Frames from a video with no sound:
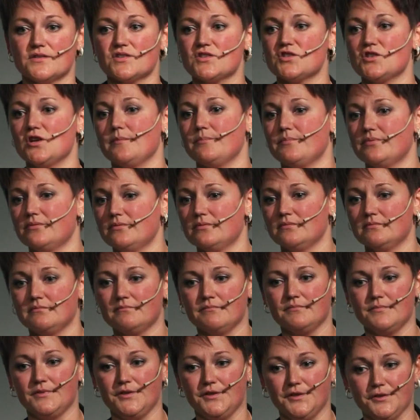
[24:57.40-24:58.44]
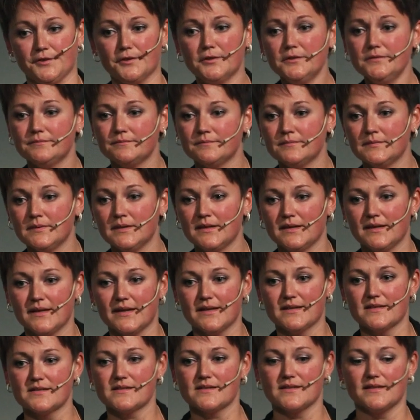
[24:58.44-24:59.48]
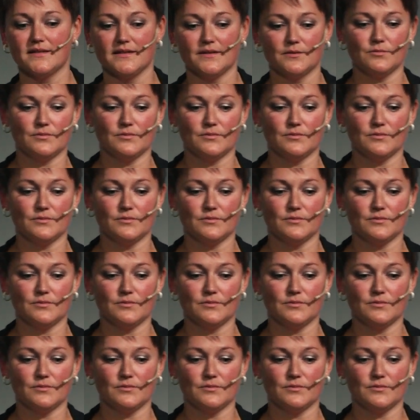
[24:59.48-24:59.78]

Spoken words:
stop here and say,